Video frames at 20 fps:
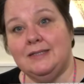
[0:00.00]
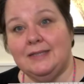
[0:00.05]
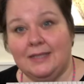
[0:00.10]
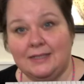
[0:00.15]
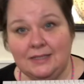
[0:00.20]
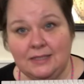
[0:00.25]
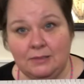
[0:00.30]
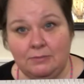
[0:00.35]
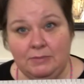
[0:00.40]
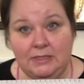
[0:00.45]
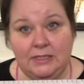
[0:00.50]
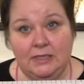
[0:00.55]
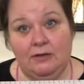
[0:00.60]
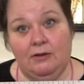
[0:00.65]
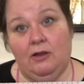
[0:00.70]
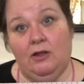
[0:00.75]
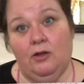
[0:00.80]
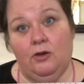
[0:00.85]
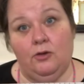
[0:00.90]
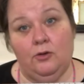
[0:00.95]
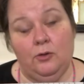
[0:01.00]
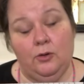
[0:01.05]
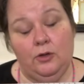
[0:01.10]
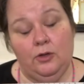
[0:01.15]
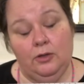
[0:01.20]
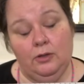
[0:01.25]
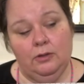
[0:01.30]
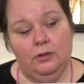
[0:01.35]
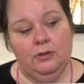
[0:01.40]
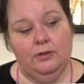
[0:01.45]
That's the material
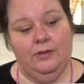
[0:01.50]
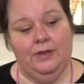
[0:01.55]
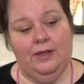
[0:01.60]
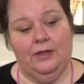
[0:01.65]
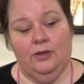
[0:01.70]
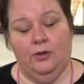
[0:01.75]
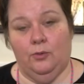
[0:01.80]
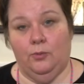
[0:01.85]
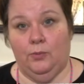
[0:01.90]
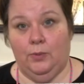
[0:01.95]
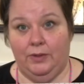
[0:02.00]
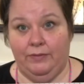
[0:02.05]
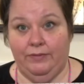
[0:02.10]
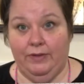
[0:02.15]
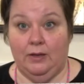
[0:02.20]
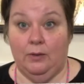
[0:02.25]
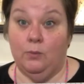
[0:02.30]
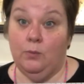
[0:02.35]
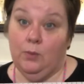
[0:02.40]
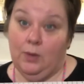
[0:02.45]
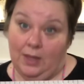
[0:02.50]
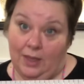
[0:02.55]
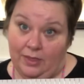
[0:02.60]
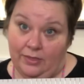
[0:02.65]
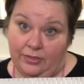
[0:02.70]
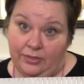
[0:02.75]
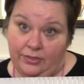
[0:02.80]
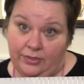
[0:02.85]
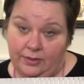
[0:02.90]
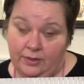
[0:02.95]
that you're weaving
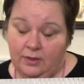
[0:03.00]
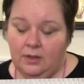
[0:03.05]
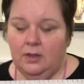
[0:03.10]
with.